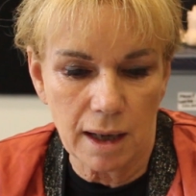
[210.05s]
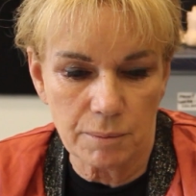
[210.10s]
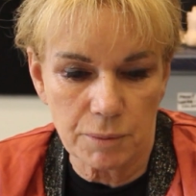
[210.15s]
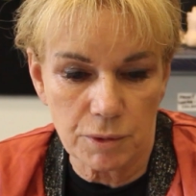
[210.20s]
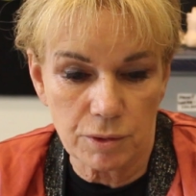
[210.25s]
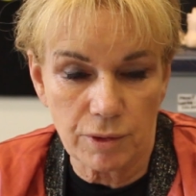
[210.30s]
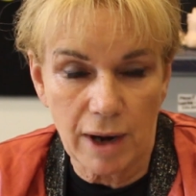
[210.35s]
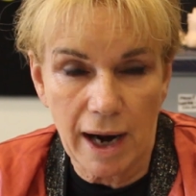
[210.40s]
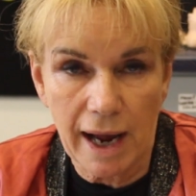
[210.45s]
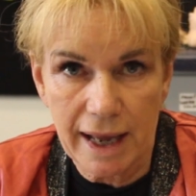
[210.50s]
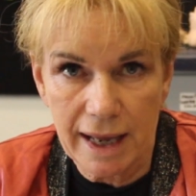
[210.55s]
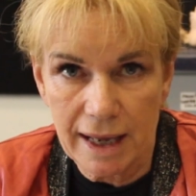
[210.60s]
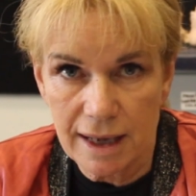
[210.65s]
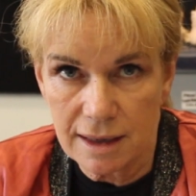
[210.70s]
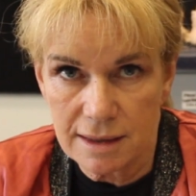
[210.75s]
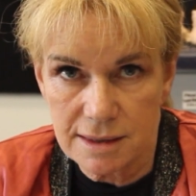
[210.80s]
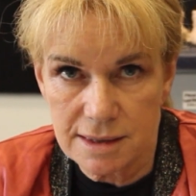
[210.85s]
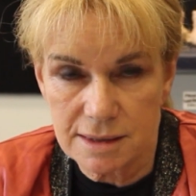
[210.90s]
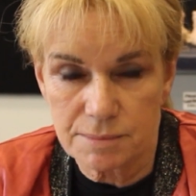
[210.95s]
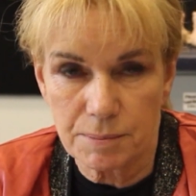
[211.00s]

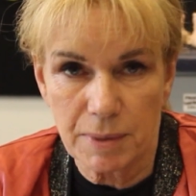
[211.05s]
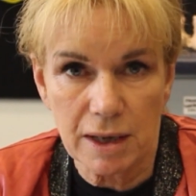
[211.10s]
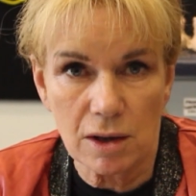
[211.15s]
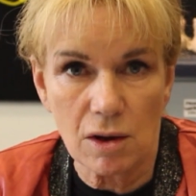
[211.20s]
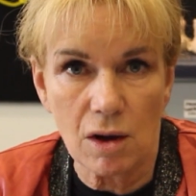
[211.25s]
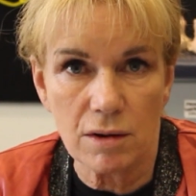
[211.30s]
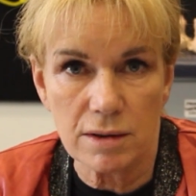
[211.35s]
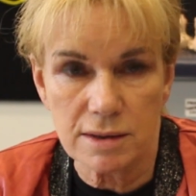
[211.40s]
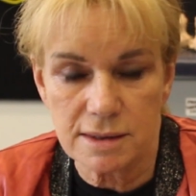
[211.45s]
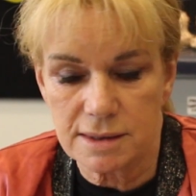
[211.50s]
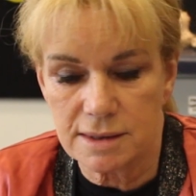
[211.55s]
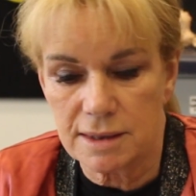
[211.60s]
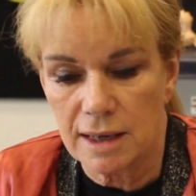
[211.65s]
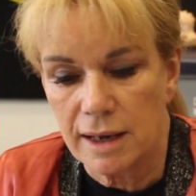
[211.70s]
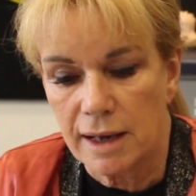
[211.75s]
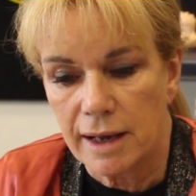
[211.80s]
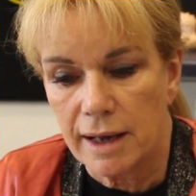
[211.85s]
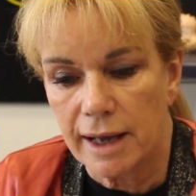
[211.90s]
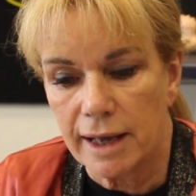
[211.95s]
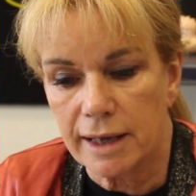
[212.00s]
greys because
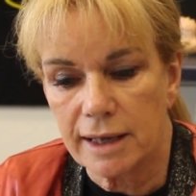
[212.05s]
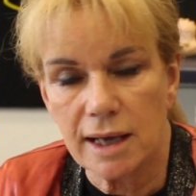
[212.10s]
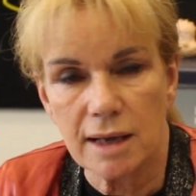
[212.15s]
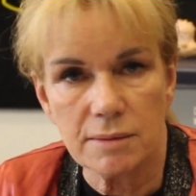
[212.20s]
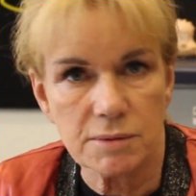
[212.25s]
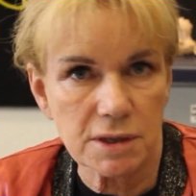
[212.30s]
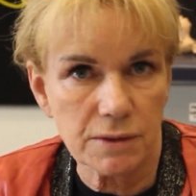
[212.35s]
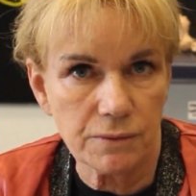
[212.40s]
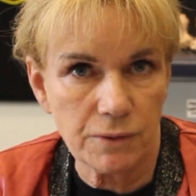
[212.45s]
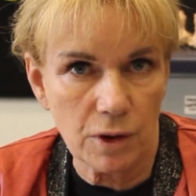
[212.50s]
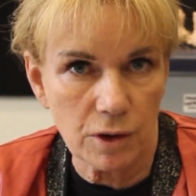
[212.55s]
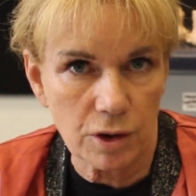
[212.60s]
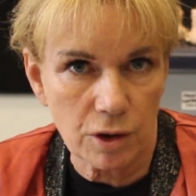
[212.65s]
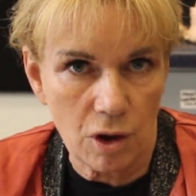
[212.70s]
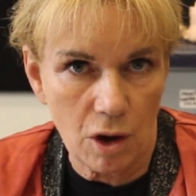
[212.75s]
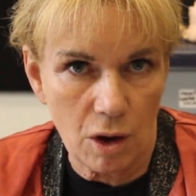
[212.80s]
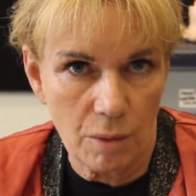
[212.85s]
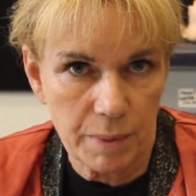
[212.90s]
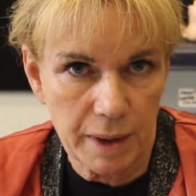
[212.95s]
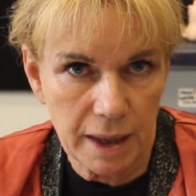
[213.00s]
it keeps the
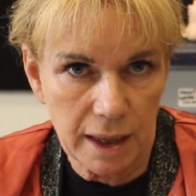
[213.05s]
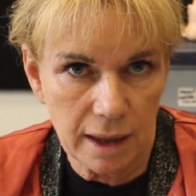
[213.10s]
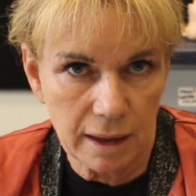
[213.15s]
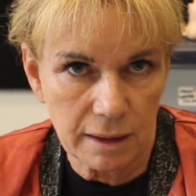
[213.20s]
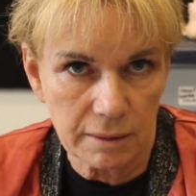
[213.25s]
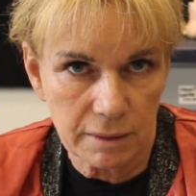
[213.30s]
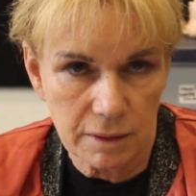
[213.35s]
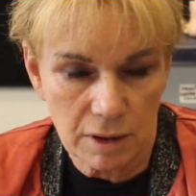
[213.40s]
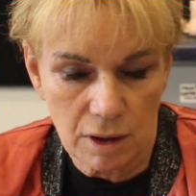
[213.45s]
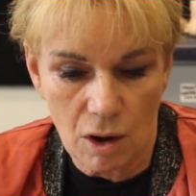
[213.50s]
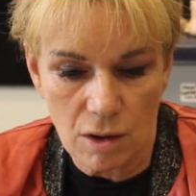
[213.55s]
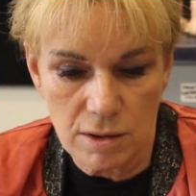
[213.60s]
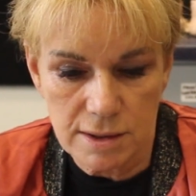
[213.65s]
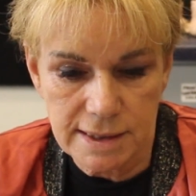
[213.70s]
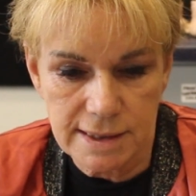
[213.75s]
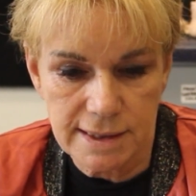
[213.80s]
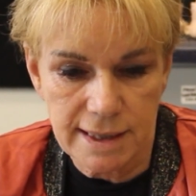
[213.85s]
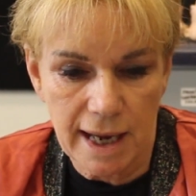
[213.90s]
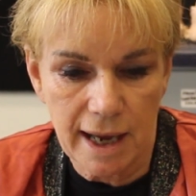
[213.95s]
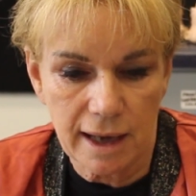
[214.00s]
photocopying
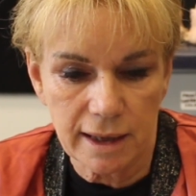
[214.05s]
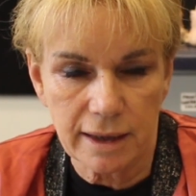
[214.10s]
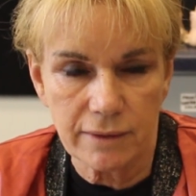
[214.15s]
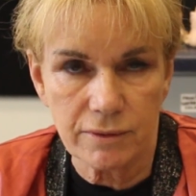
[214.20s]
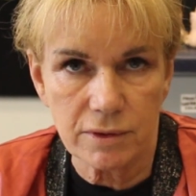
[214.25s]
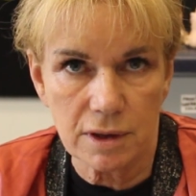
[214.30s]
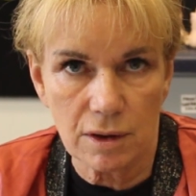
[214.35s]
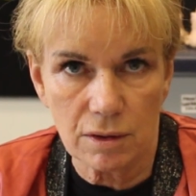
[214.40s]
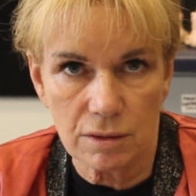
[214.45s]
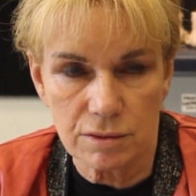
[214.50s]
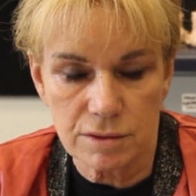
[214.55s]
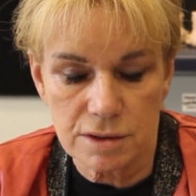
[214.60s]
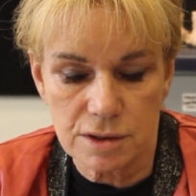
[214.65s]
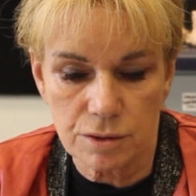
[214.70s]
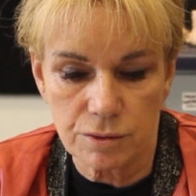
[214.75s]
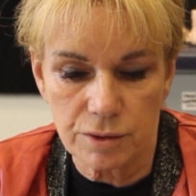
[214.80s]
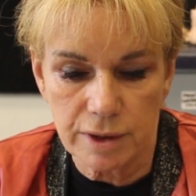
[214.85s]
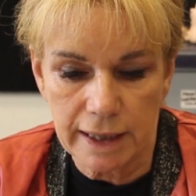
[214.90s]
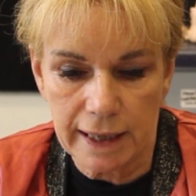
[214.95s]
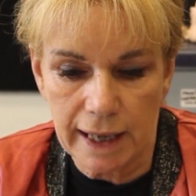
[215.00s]
cost down even though it looks
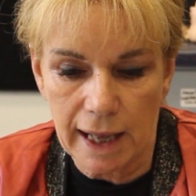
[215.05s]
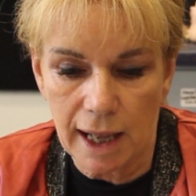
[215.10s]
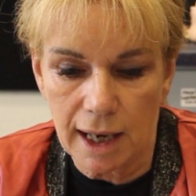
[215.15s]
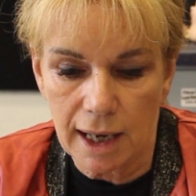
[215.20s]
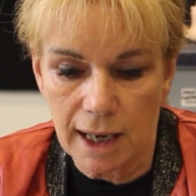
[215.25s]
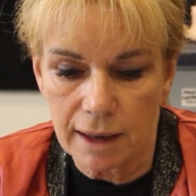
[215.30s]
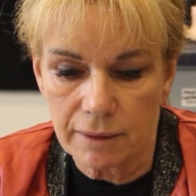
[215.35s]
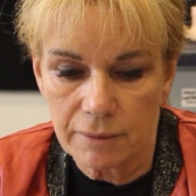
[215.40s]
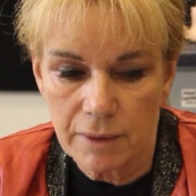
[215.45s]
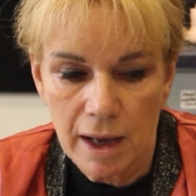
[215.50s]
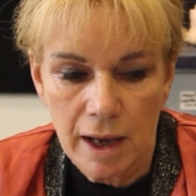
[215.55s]
good in colour.